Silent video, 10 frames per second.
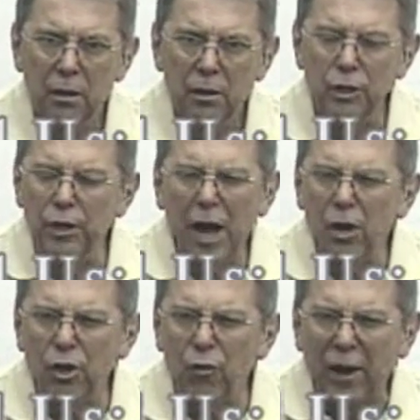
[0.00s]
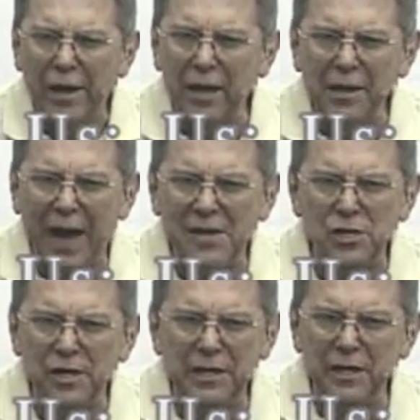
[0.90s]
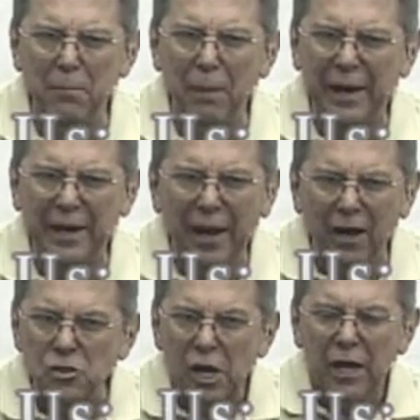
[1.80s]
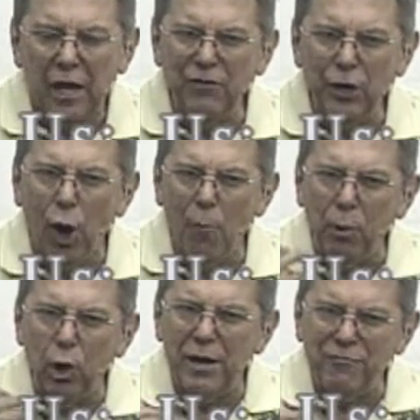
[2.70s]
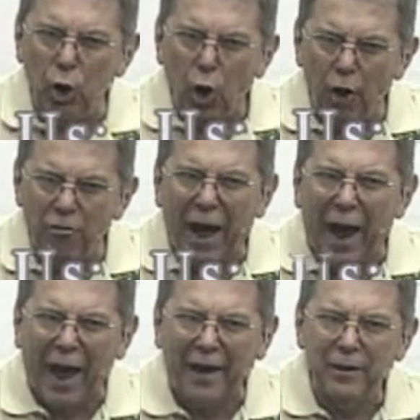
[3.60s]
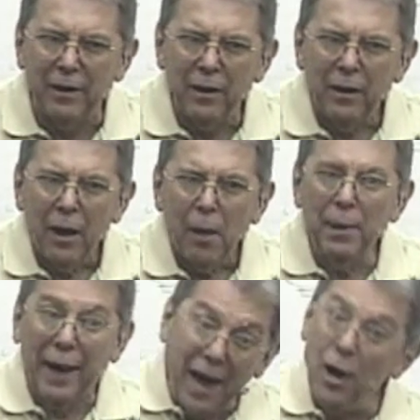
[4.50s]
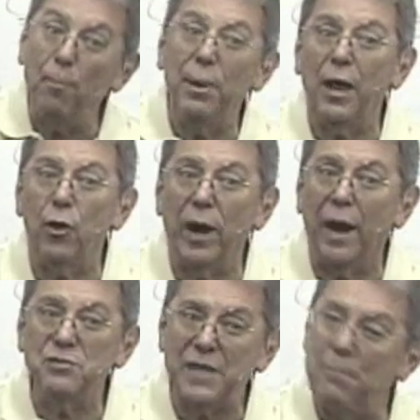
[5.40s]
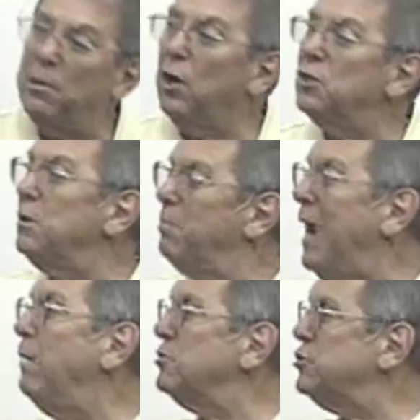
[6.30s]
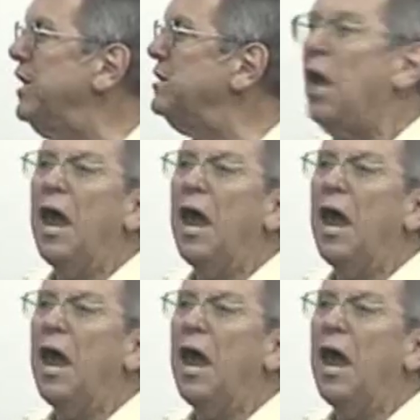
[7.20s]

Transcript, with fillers: You're not going to recognize it in anybody else if you don't believe you're that. But I know Billy Graham's that because the Bible says